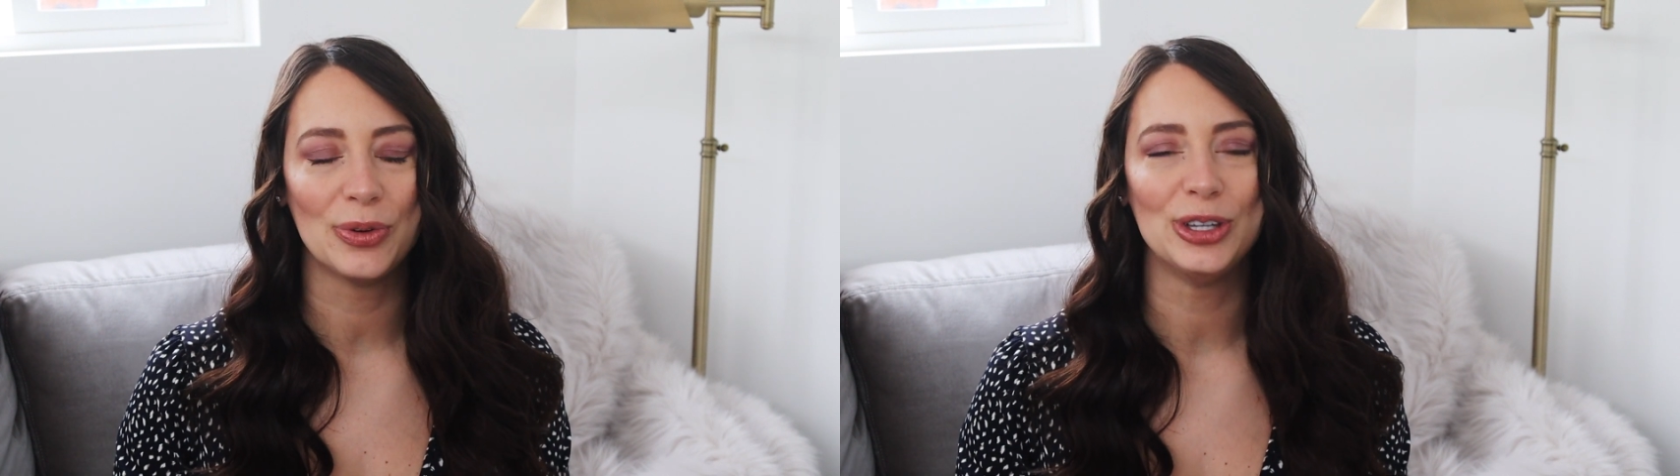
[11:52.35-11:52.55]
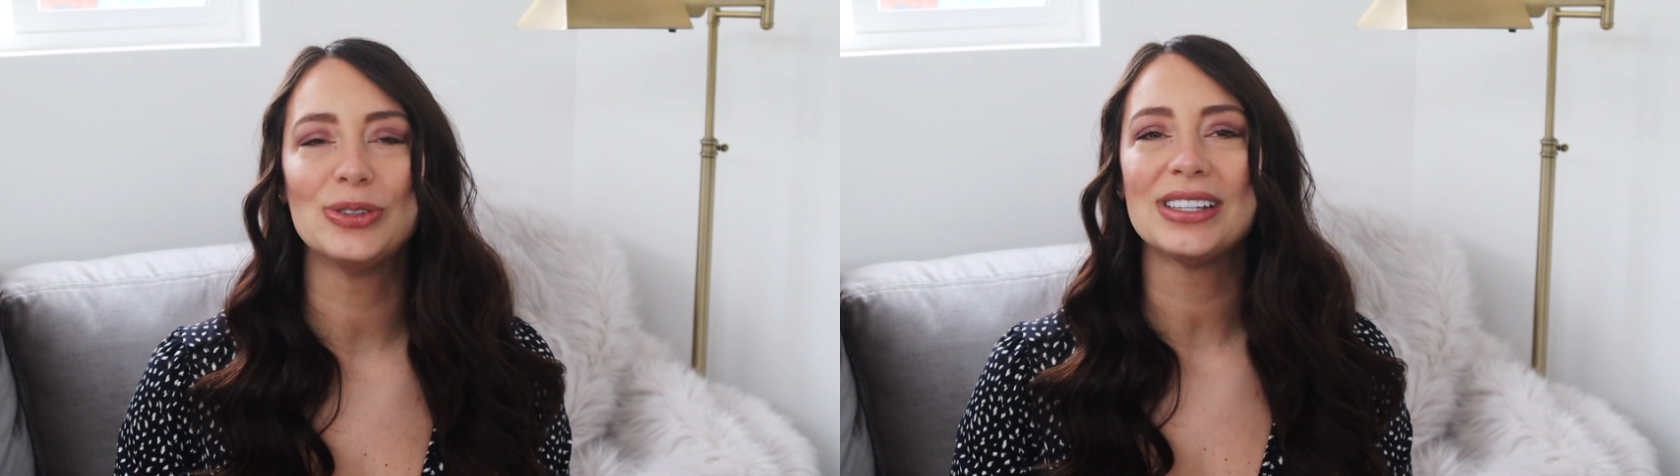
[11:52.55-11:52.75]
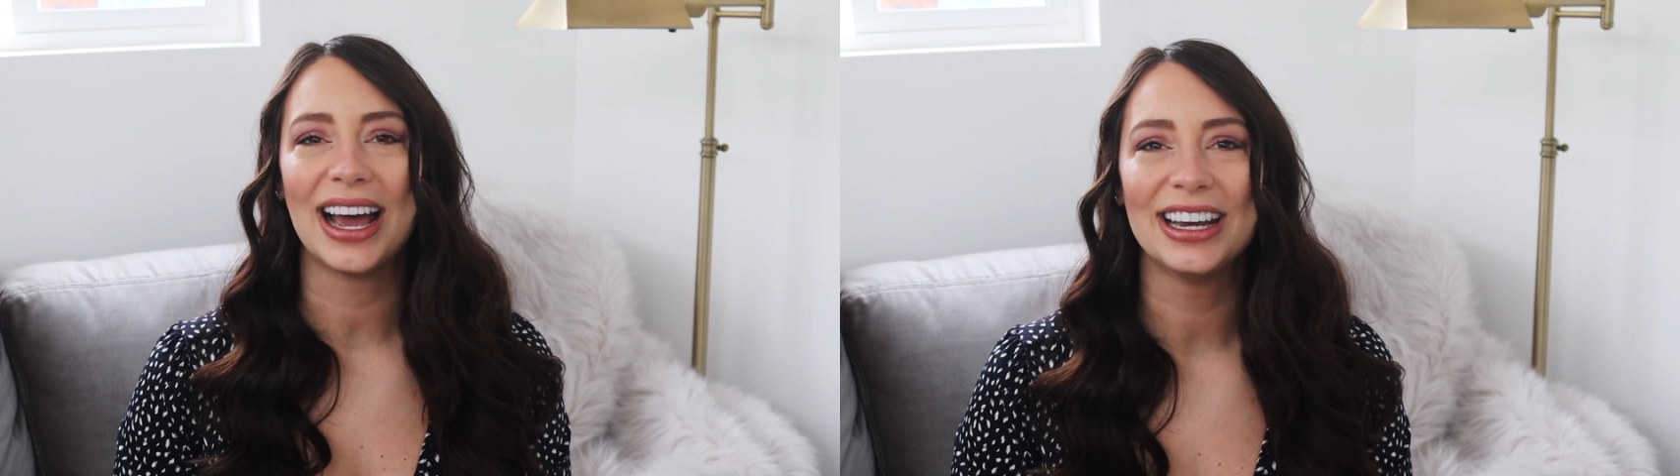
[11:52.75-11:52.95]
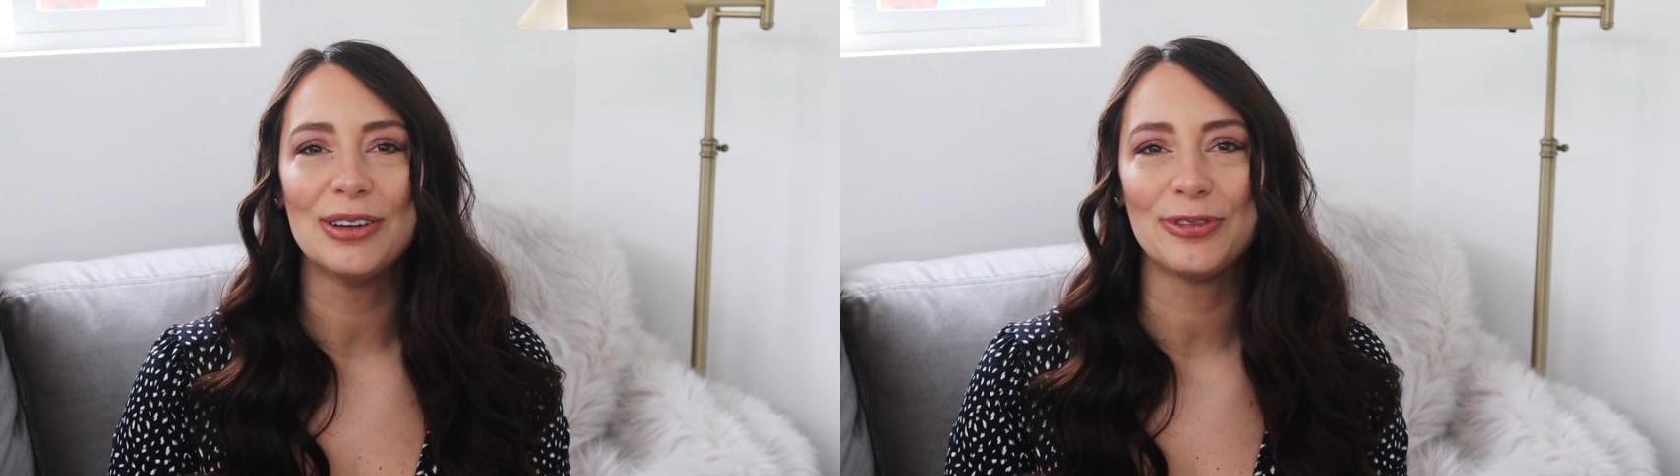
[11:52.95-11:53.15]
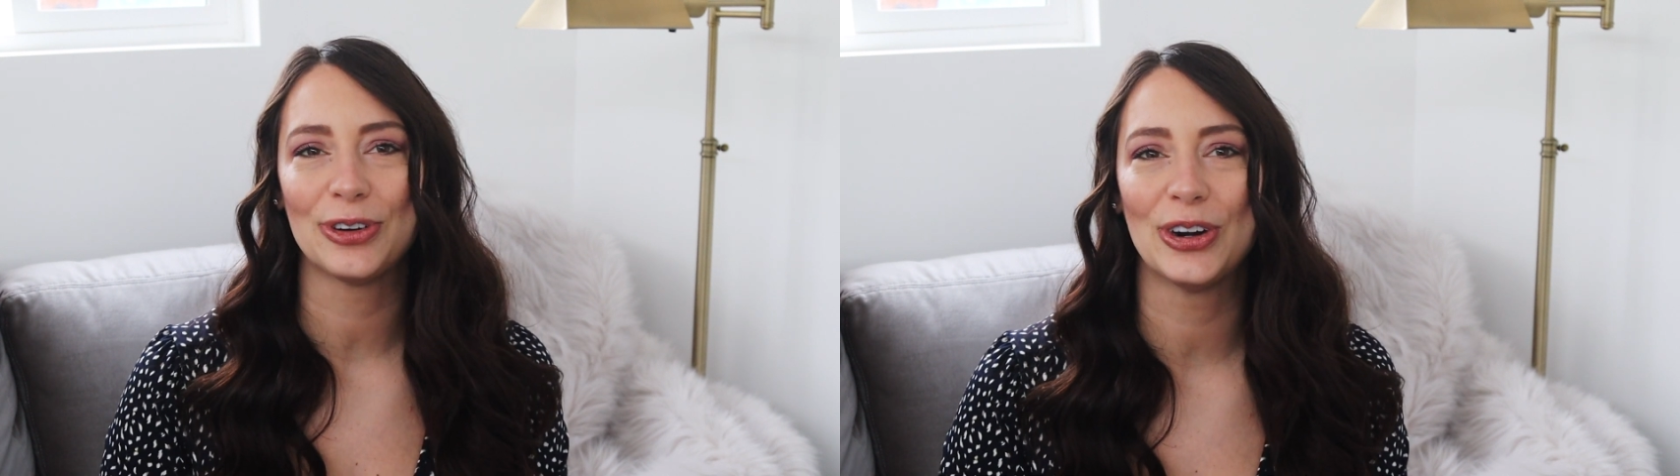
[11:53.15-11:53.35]
when you sign
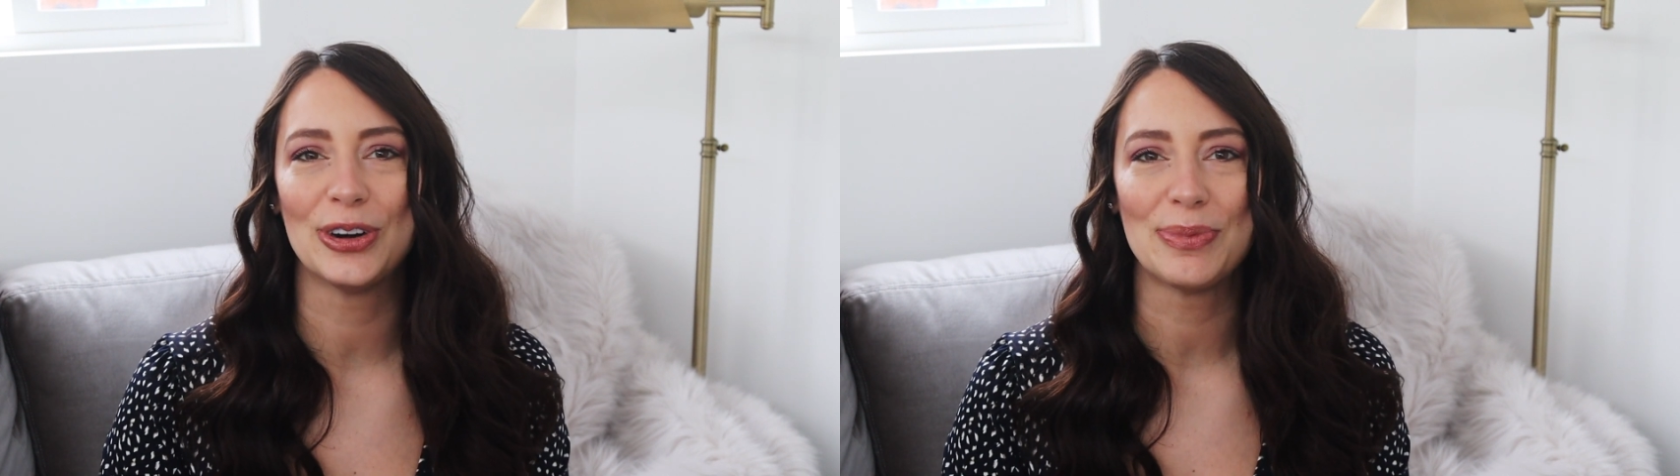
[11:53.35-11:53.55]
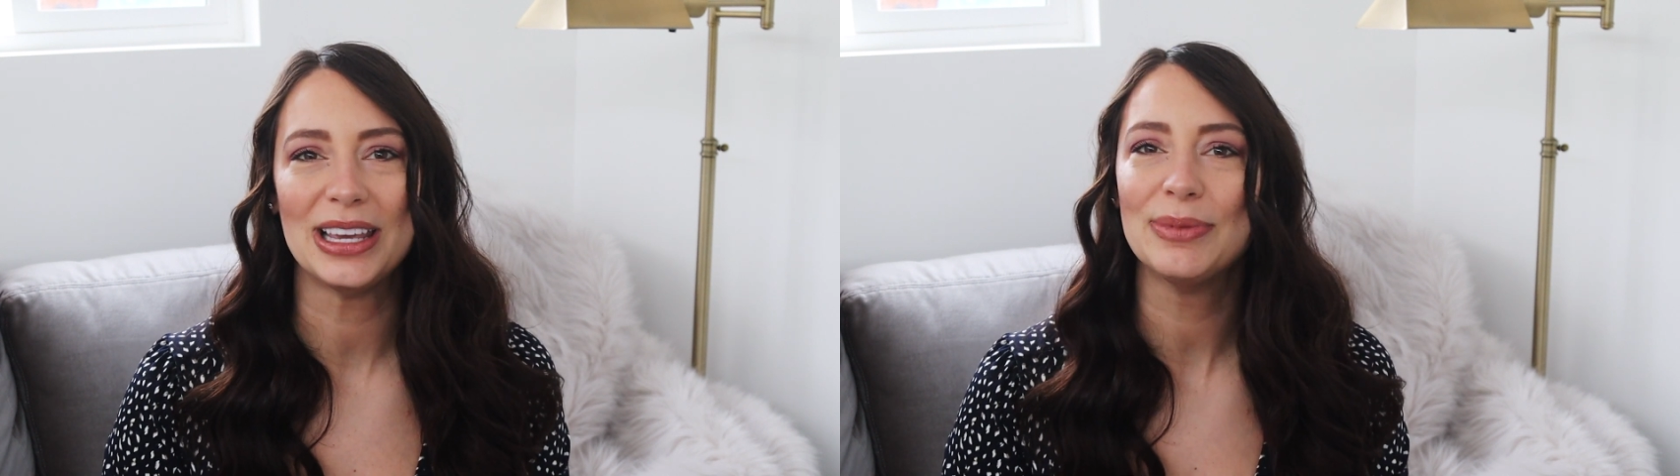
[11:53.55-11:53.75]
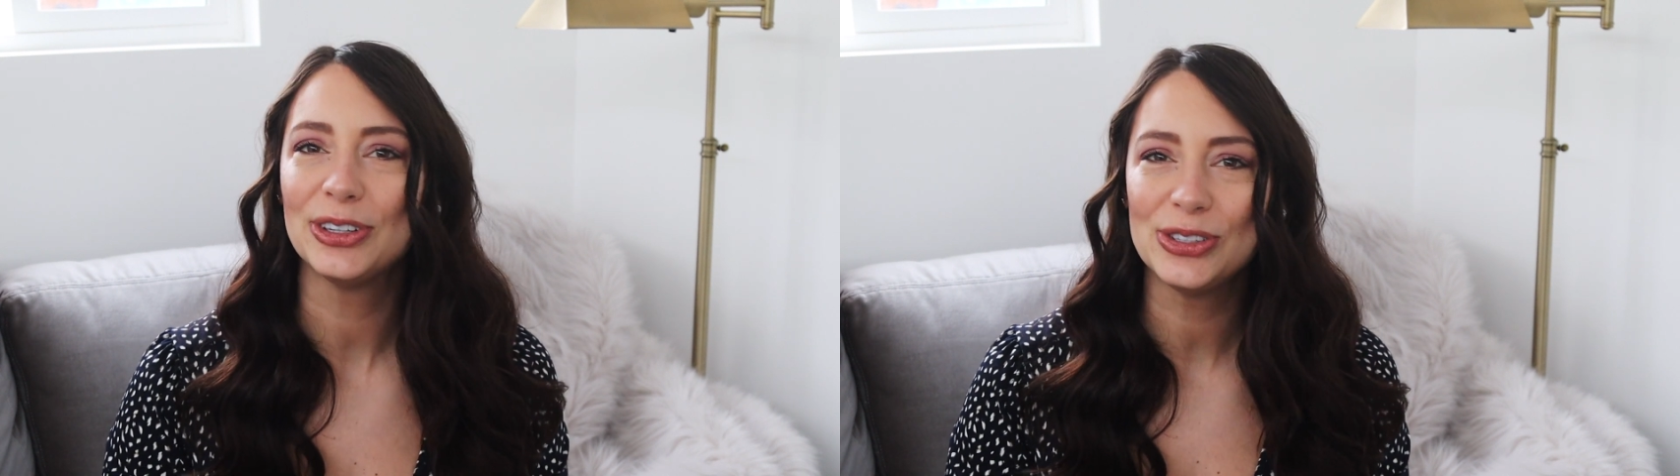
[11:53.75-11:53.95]
up for my email